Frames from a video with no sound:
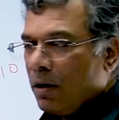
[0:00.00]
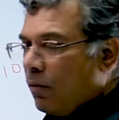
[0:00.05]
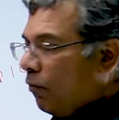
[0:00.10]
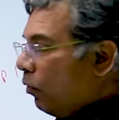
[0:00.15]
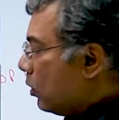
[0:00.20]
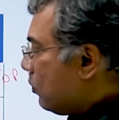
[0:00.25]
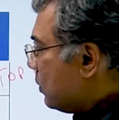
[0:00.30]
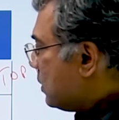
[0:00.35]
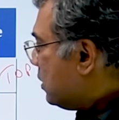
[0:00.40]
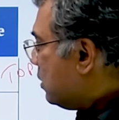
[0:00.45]

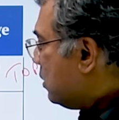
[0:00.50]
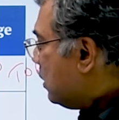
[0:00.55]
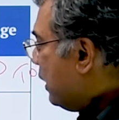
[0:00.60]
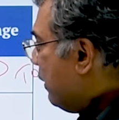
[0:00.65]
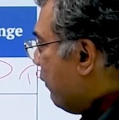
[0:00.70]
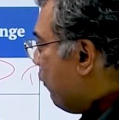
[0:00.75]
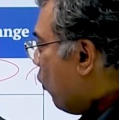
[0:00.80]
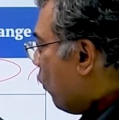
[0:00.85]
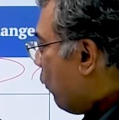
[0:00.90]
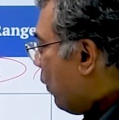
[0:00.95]
What was
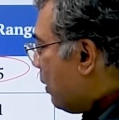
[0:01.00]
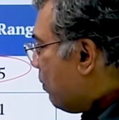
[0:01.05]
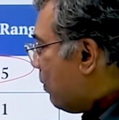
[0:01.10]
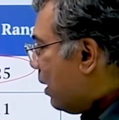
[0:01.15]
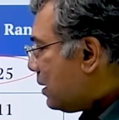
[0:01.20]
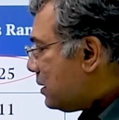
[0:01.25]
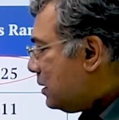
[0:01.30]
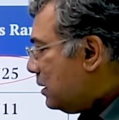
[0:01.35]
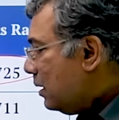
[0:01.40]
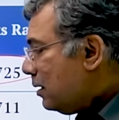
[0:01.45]
3, 4, 5
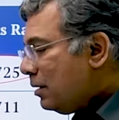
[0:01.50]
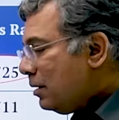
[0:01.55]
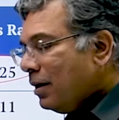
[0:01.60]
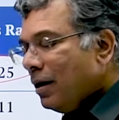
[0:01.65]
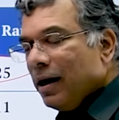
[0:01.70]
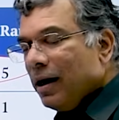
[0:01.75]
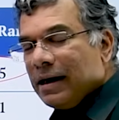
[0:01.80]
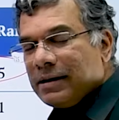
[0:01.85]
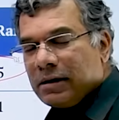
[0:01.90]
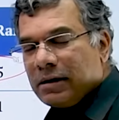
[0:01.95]
marks here
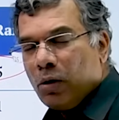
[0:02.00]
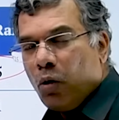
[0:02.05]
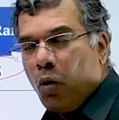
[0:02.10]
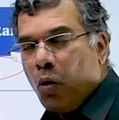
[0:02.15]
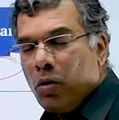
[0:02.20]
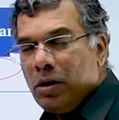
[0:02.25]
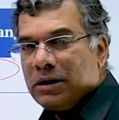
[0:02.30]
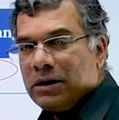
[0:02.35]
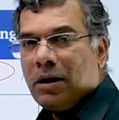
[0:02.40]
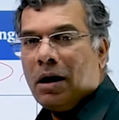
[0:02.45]
has
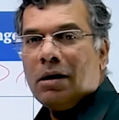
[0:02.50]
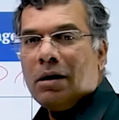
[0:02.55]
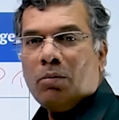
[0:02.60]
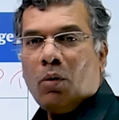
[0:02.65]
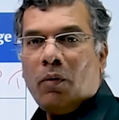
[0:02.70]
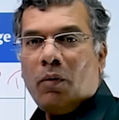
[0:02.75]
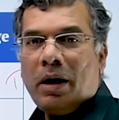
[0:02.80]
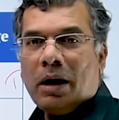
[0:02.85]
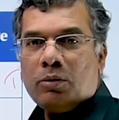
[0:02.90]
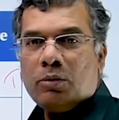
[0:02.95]
slowly started
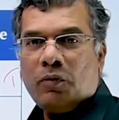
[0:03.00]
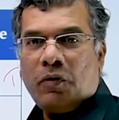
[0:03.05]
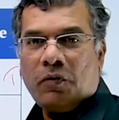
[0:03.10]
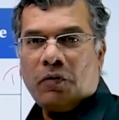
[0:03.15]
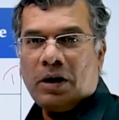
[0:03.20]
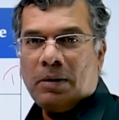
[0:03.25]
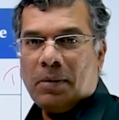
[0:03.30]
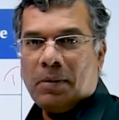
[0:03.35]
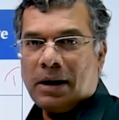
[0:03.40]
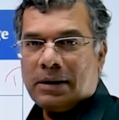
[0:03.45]
moving up to
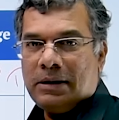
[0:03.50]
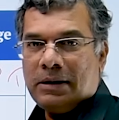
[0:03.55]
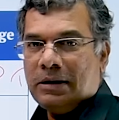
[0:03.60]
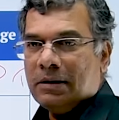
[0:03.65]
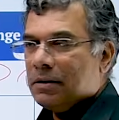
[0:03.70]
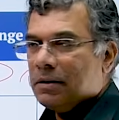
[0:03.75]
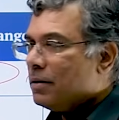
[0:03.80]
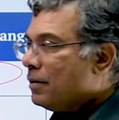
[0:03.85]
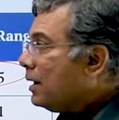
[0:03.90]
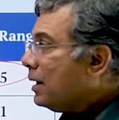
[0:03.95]
15 marks
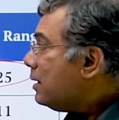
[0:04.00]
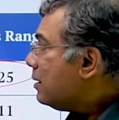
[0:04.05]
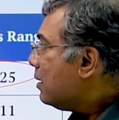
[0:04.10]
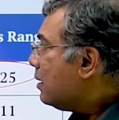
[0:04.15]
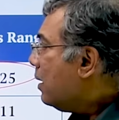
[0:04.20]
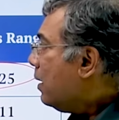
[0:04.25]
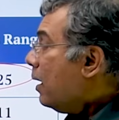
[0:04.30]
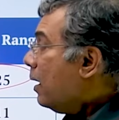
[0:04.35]
here, right?